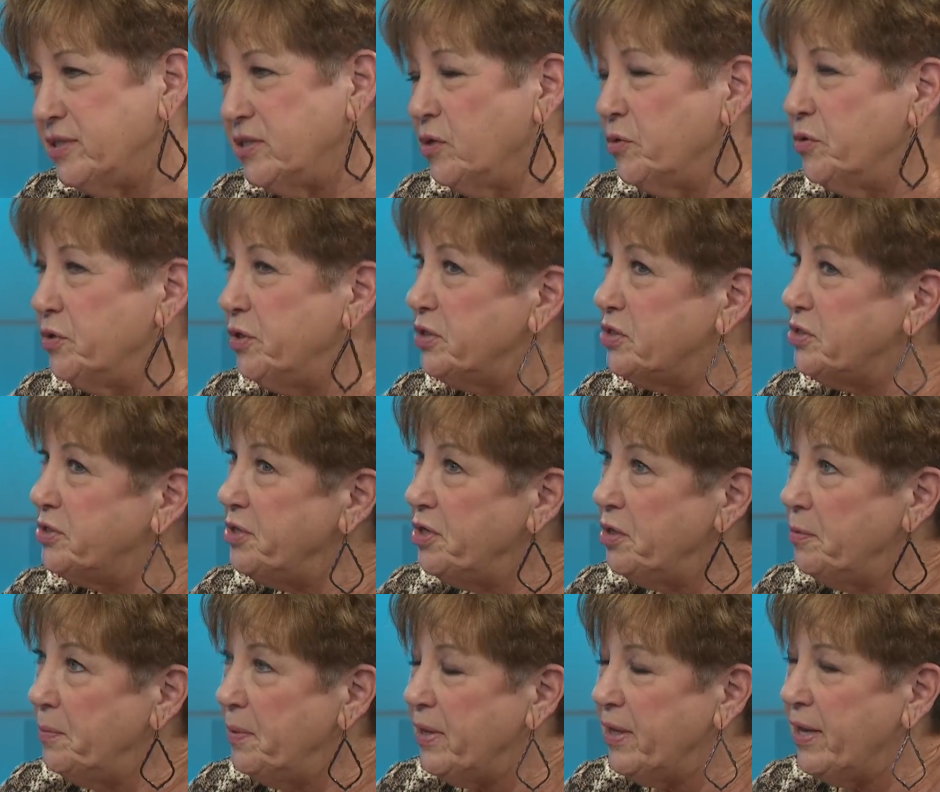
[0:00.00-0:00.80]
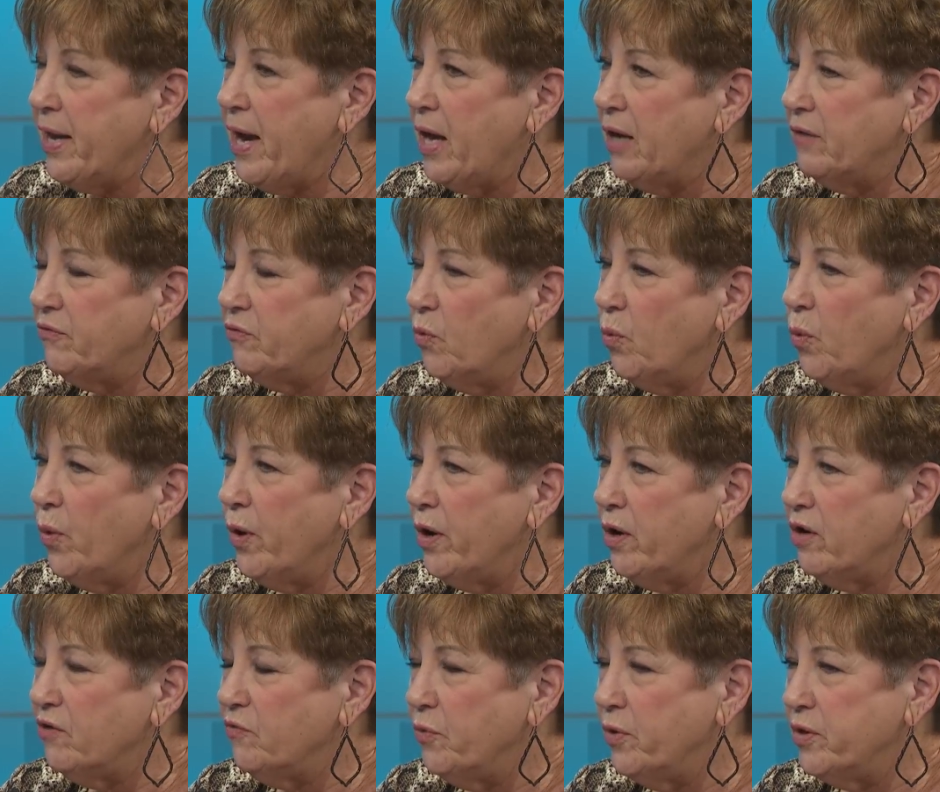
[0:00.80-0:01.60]
So you just need to be kind of
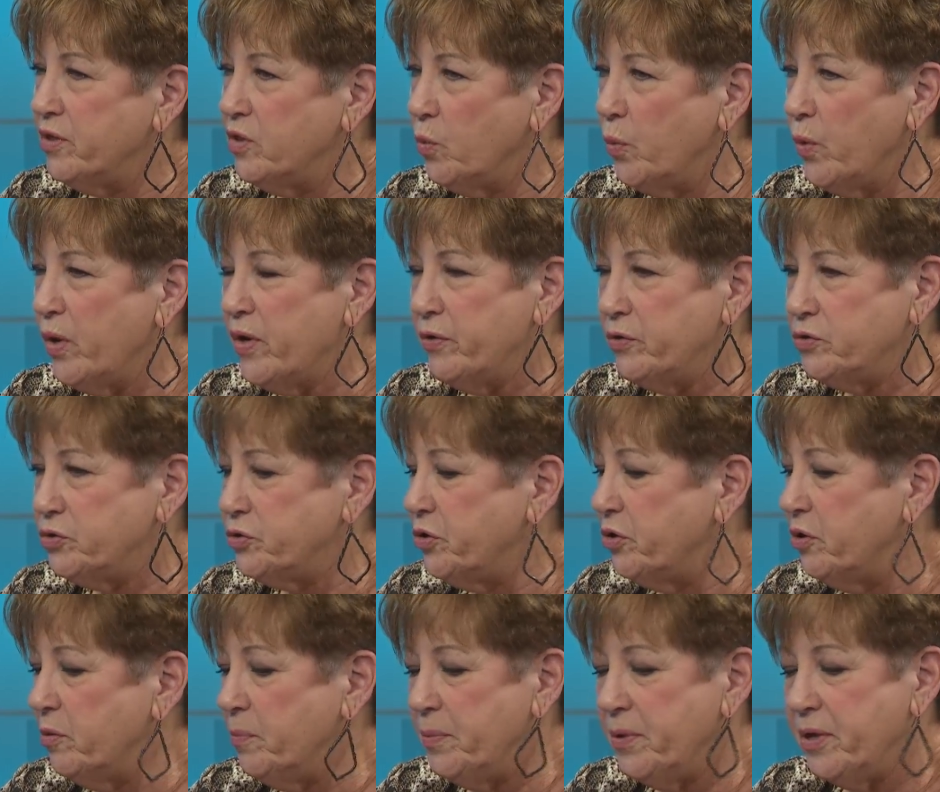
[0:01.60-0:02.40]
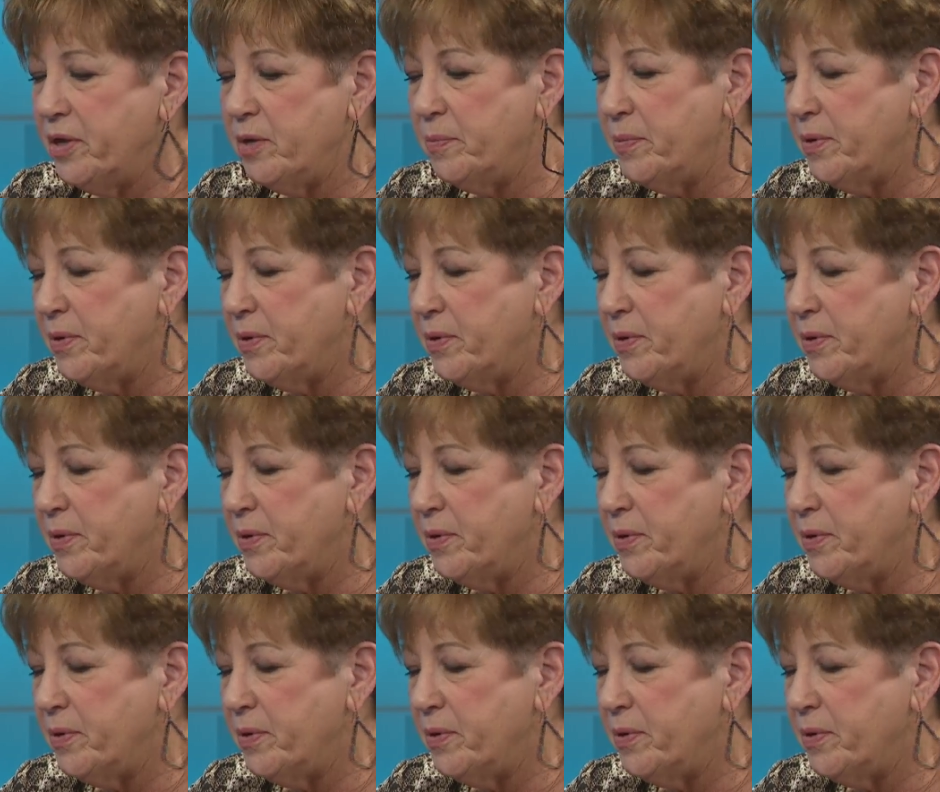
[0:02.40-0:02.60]
aware of what the weather's going to be.